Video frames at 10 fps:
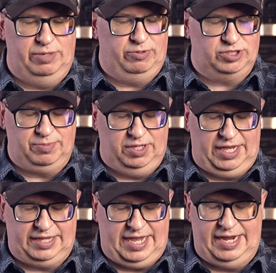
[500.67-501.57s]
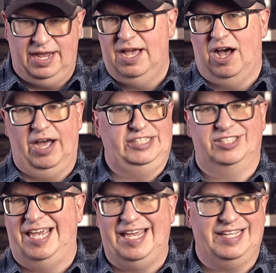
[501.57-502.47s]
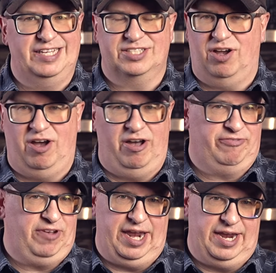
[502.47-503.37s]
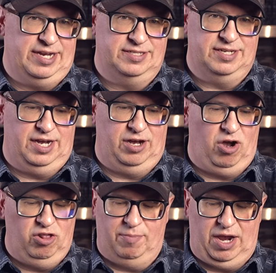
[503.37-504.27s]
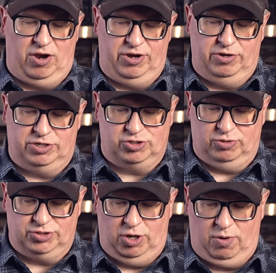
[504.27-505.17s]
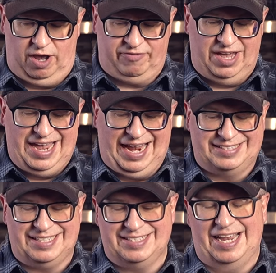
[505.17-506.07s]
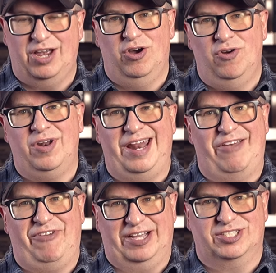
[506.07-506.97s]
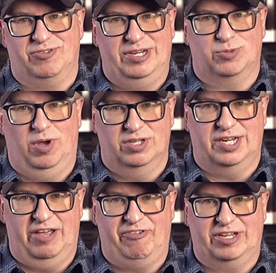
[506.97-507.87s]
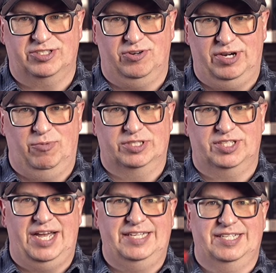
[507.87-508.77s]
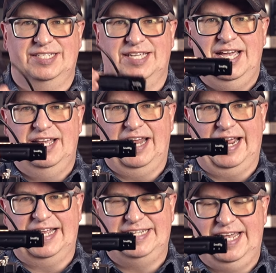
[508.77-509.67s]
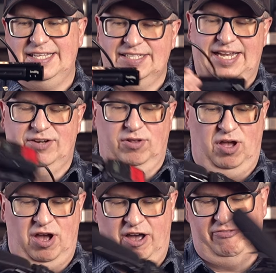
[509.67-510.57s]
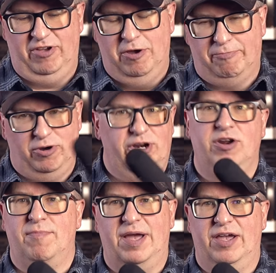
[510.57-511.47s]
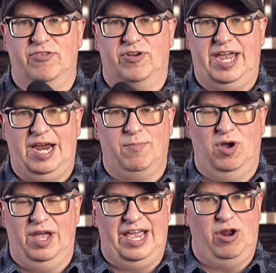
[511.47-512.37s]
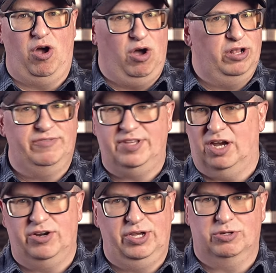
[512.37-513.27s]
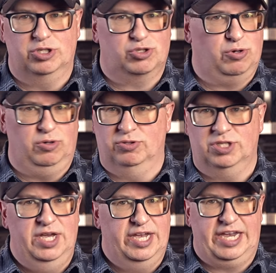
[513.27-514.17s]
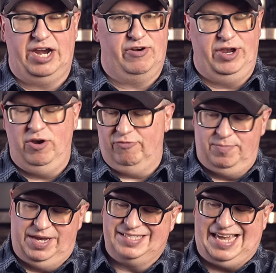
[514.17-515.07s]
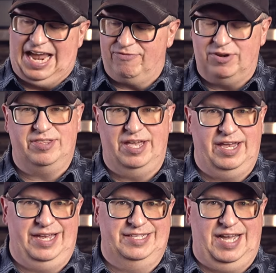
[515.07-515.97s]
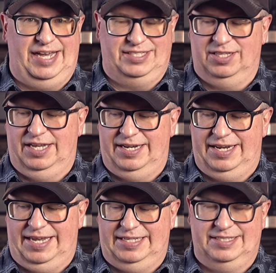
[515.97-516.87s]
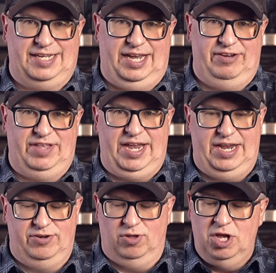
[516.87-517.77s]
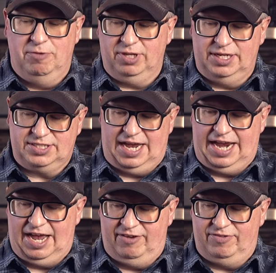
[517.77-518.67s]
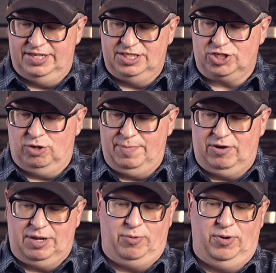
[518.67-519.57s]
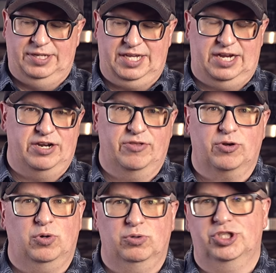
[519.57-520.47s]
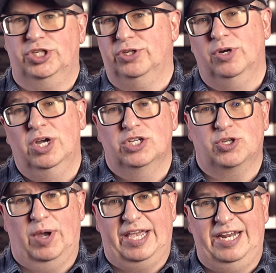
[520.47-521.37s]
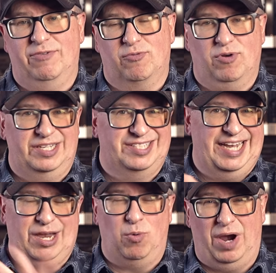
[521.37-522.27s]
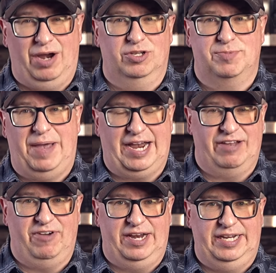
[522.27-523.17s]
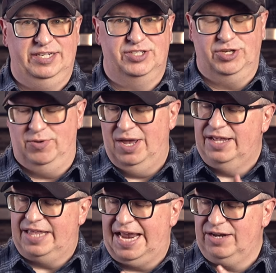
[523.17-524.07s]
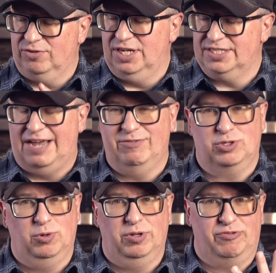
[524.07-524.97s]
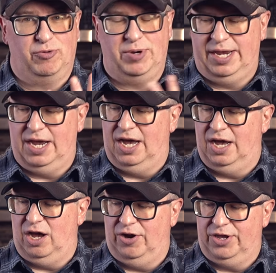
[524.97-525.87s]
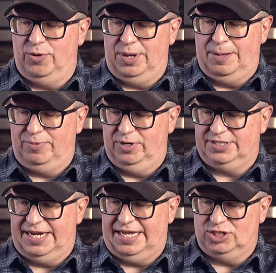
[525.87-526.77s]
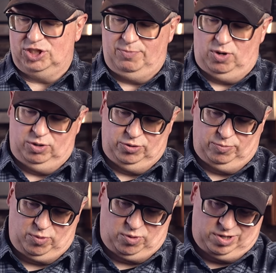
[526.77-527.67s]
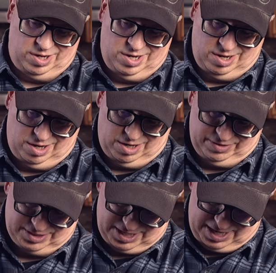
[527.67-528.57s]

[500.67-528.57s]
a jib or something like that, I just take this off and all of my audio controls go off. And since I own an FX3 as well as an FX30, what's nice is that I could take this handle off, put it on my other camera, and all of the audio controls carry over because everything is isolated inside of the handle. Plus, I have additional mounting points and another cold shoe, so I could even run a second wireless pack if I needed to. The handle does have a total of 3 audio inputs. It has a small little port on the